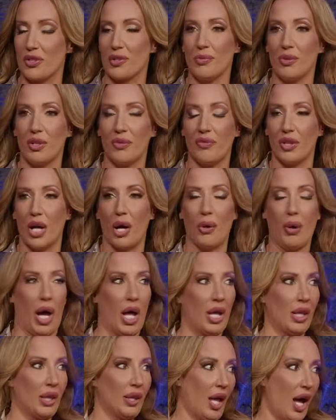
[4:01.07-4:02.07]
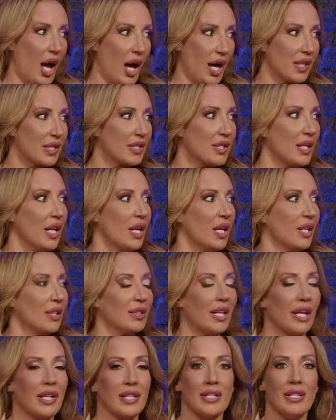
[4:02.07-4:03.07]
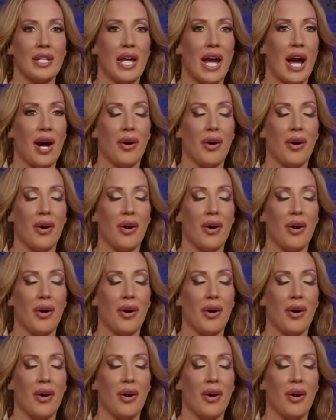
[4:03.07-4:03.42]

move though a lot. Like now,